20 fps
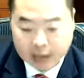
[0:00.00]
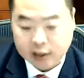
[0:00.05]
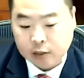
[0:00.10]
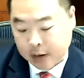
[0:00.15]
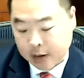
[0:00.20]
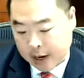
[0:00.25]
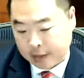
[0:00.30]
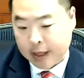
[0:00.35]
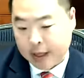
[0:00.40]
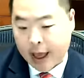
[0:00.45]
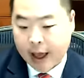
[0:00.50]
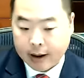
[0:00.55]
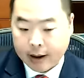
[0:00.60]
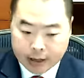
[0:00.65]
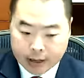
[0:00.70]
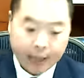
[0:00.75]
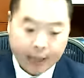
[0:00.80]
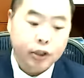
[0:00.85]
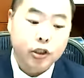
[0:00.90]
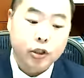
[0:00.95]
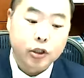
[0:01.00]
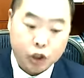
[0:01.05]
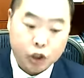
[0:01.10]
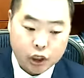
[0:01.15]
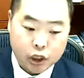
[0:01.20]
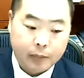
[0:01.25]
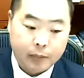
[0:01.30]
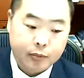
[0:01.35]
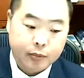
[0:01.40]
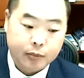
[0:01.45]
be on that nation's
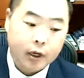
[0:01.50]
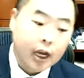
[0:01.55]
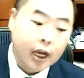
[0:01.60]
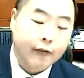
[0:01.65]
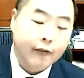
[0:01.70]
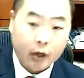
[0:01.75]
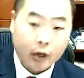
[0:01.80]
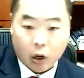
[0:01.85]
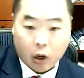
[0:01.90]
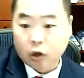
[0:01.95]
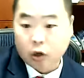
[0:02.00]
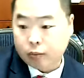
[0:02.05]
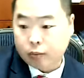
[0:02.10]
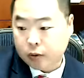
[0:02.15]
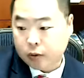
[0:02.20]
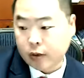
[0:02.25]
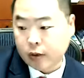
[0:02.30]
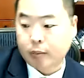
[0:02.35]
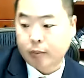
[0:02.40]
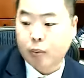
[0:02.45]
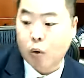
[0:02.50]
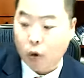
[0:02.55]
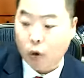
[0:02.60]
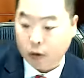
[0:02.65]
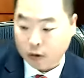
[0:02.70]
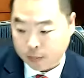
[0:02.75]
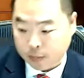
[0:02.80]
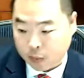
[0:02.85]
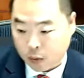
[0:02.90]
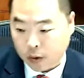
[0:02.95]
ships if it goes between
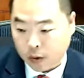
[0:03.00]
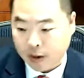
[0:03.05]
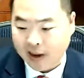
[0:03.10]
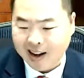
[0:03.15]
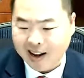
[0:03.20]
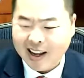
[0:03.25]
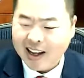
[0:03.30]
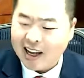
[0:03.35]
port to port.